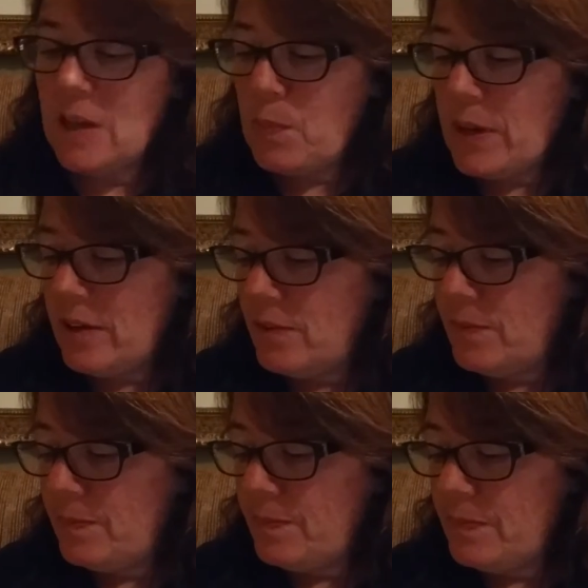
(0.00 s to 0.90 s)
Not bad
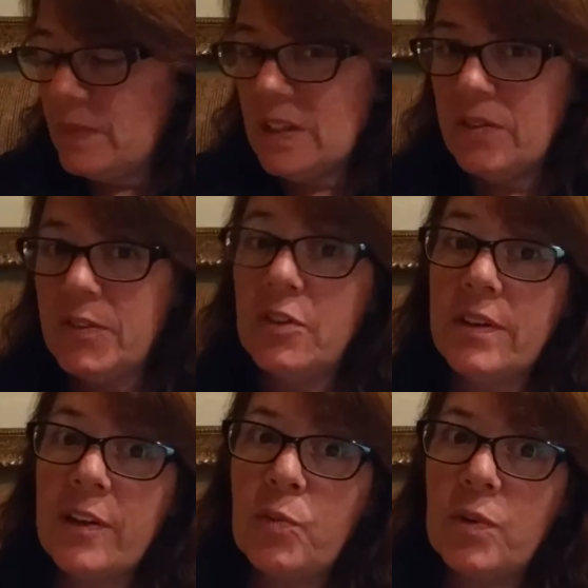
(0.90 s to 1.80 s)
if you're
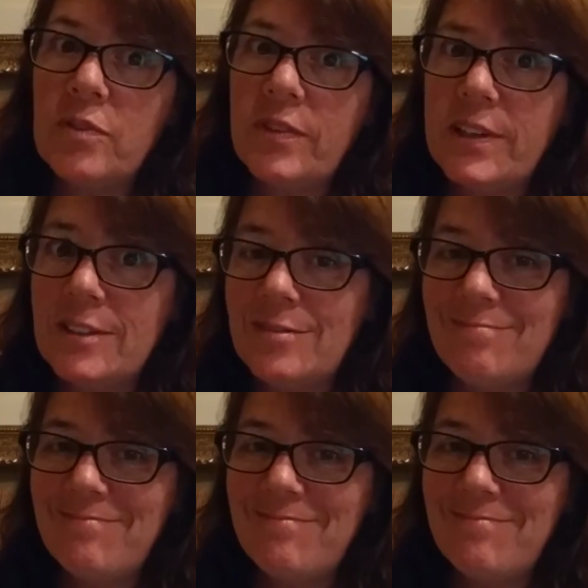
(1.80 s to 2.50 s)
an iceberg fan.